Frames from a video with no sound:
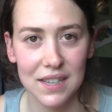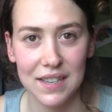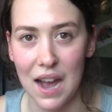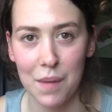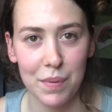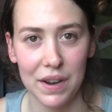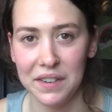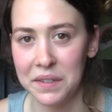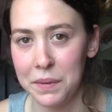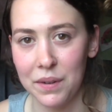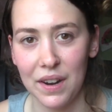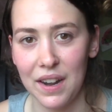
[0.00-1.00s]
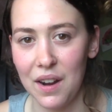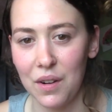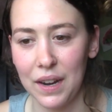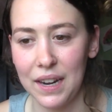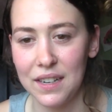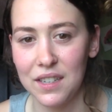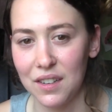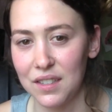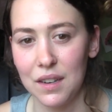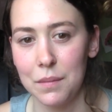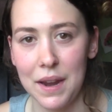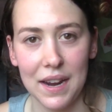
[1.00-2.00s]
this happening to me right now? Like it
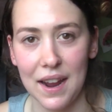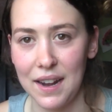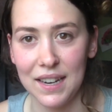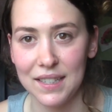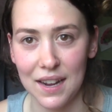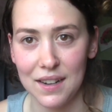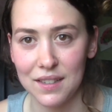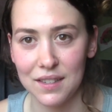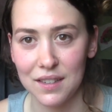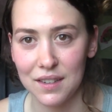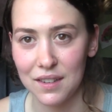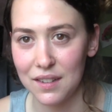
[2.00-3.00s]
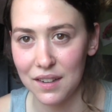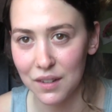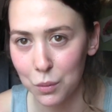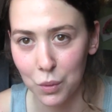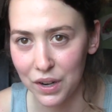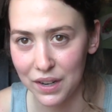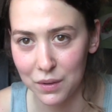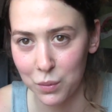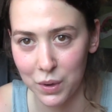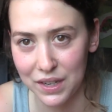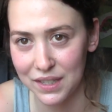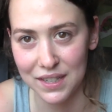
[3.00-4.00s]
doesn't make any sense.
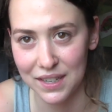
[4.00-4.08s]
What is